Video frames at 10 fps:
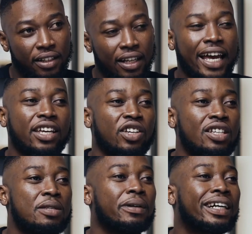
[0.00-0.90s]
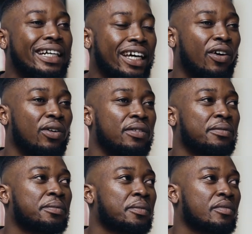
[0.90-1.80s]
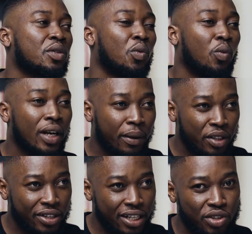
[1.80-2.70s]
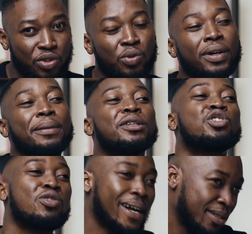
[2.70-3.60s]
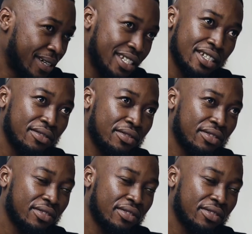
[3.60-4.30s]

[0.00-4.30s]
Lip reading: Like, you need to be clear on, what are we trying to do? What are we trying to achieve?